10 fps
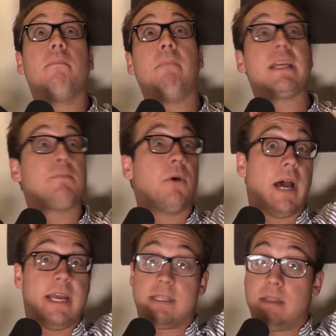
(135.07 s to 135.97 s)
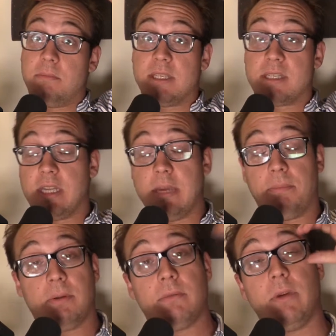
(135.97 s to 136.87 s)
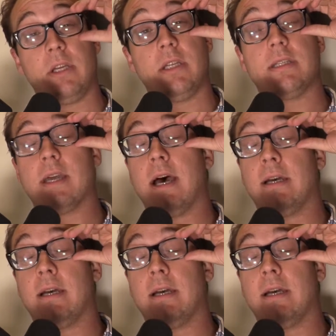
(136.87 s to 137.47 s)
mesmerize them to sleep, which is